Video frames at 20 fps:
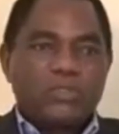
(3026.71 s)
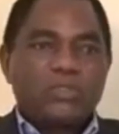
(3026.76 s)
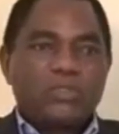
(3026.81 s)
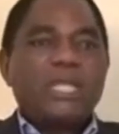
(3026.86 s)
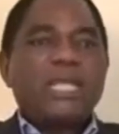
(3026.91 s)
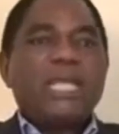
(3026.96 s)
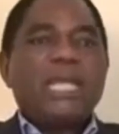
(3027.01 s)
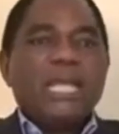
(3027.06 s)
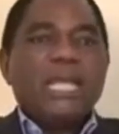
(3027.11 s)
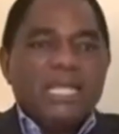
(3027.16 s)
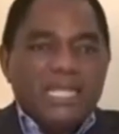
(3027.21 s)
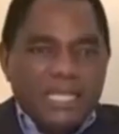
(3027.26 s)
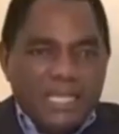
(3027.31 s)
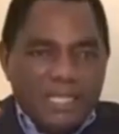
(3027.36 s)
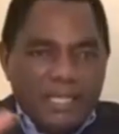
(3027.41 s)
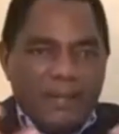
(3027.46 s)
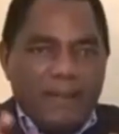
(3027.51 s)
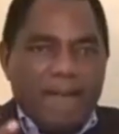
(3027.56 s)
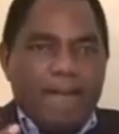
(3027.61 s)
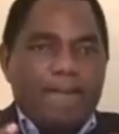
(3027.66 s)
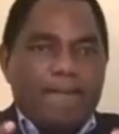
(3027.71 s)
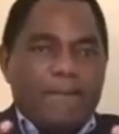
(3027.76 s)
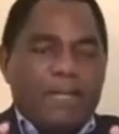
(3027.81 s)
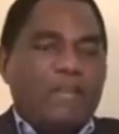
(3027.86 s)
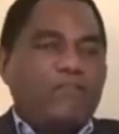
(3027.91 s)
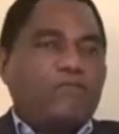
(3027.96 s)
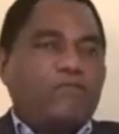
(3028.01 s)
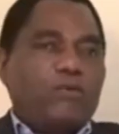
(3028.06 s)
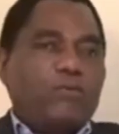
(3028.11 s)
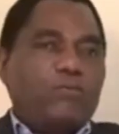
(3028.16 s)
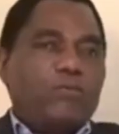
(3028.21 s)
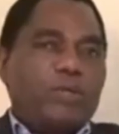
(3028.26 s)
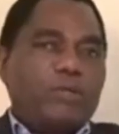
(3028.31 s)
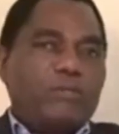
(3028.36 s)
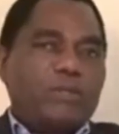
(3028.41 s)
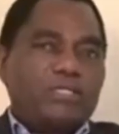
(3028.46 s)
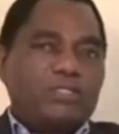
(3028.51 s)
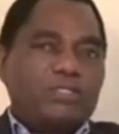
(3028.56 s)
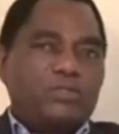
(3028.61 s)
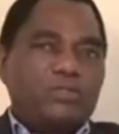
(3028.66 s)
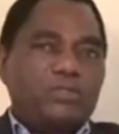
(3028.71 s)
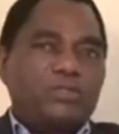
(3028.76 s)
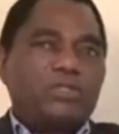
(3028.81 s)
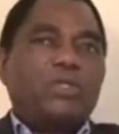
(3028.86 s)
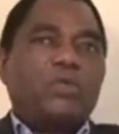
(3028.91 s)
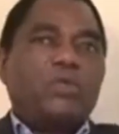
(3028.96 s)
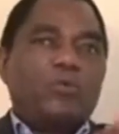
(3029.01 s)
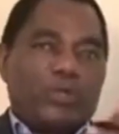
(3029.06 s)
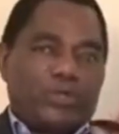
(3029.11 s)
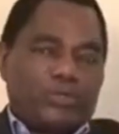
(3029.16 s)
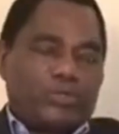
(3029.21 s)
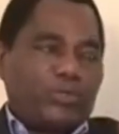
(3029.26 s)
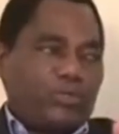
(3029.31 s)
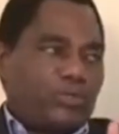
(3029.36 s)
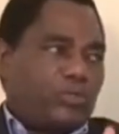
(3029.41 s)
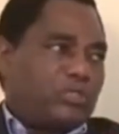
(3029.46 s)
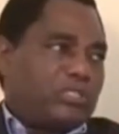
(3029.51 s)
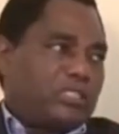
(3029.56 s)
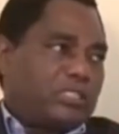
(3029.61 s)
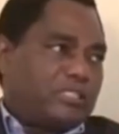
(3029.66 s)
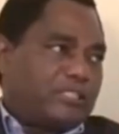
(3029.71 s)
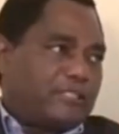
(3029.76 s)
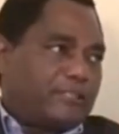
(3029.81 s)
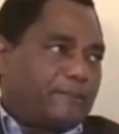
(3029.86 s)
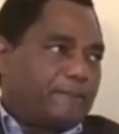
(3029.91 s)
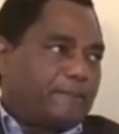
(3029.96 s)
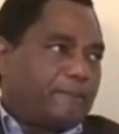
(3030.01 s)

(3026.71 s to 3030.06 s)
to any platform we must use, we should use it.